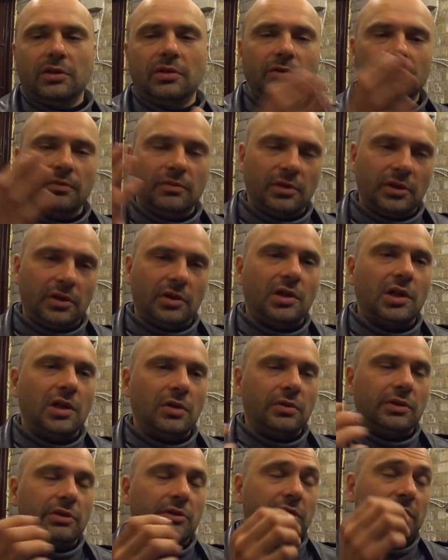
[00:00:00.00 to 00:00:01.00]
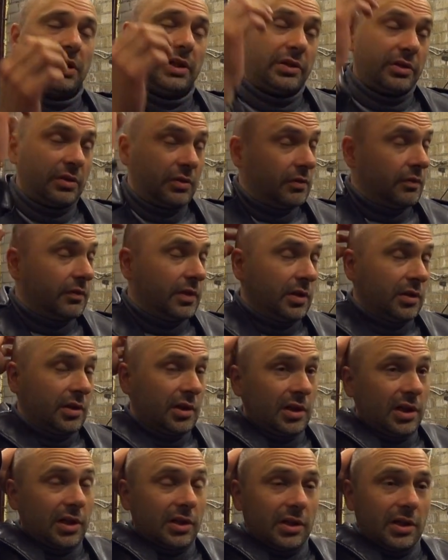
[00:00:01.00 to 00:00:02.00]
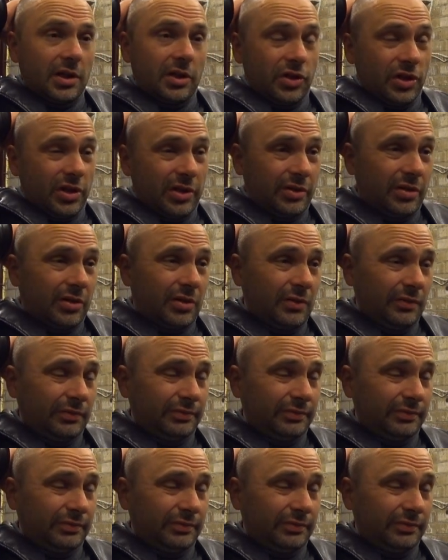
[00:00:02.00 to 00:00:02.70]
and how it rides when correctly adjusted.